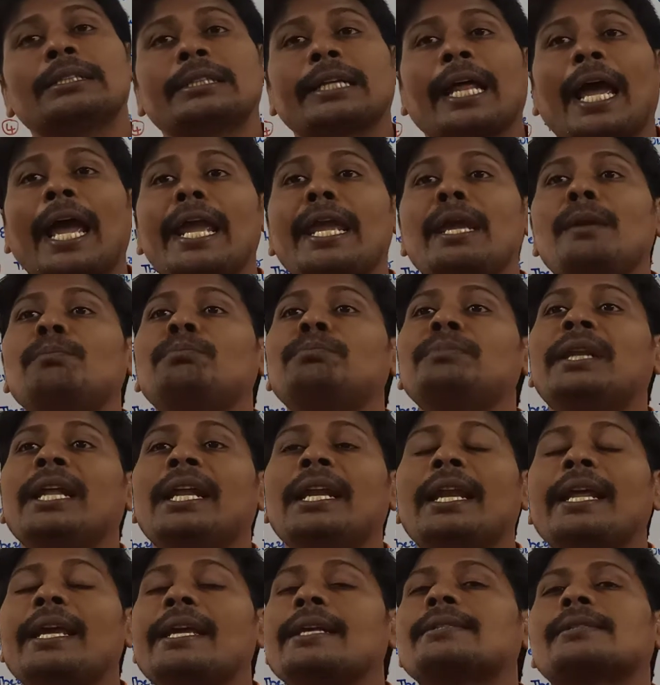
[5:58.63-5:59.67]
time
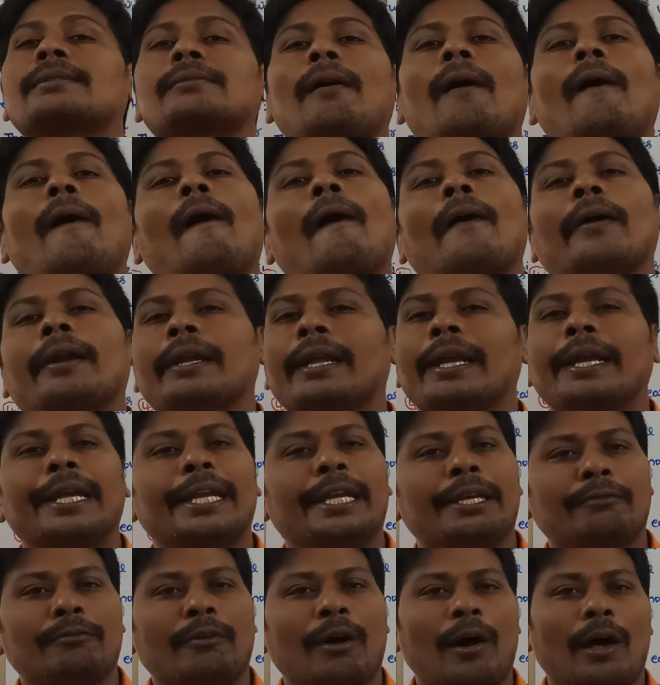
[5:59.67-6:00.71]
delays are
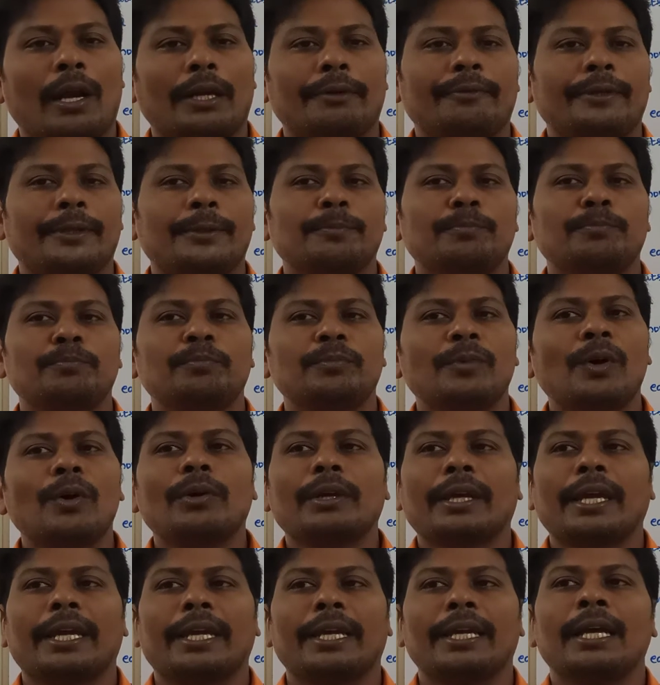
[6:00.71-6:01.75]
involved.
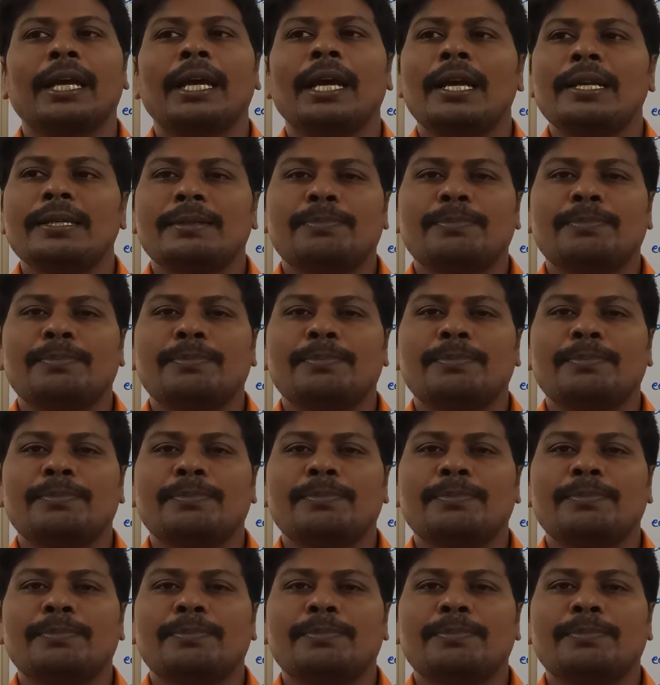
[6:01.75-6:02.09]
Okay,